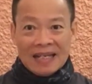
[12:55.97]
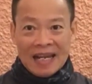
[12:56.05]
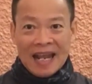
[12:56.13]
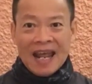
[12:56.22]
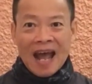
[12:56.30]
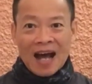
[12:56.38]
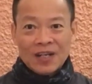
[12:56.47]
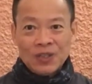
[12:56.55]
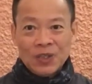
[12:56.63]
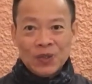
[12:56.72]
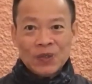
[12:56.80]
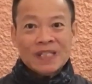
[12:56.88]
They are
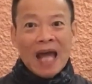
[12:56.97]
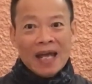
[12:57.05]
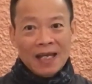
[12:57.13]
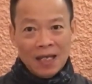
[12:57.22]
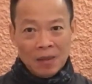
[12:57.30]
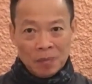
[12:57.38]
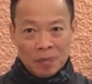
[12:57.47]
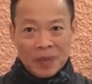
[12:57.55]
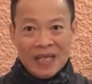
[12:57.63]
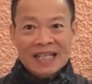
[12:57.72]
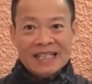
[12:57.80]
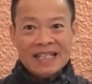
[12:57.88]
used in
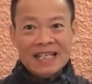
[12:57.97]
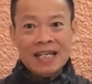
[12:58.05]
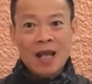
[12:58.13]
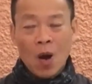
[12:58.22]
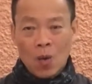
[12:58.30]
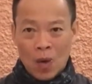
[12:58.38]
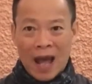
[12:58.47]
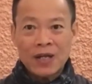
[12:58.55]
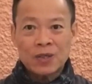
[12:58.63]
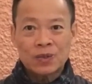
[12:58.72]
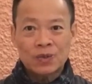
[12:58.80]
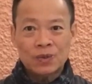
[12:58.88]
PT
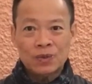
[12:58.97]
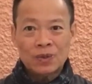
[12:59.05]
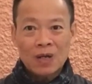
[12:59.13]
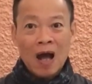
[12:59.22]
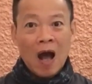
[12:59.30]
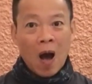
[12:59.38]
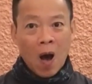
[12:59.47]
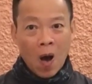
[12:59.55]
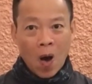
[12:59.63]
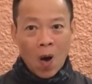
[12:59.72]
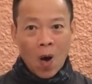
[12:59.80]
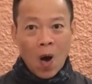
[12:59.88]
Waikru
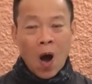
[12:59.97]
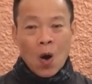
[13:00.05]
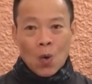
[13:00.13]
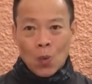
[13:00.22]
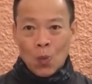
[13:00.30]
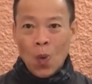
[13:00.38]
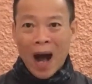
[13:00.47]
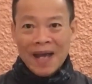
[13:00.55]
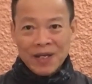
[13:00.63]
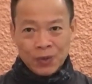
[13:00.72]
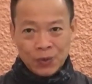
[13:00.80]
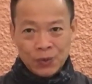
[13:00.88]
or
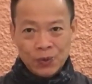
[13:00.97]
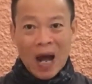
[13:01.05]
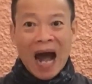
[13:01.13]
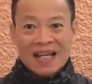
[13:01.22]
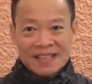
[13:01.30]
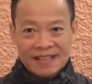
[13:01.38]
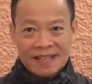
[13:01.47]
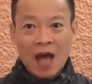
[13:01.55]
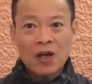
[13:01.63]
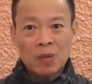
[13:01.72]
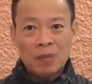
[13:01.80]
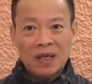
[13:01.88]
Waikru
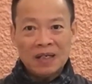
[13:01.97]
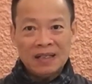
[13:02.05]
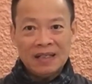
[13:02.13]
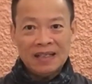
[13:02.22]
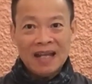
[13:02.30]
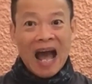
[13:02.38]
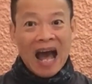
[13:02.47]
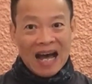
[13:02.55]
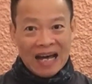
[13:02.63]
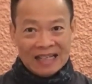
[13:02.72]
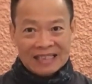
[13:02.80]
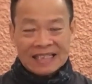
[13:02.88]
ceremony,
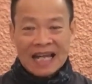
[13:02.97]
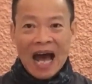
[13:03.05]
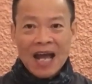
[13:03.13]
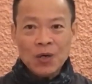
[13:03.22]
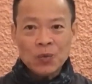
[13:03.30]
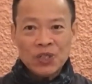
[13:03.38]
a Thai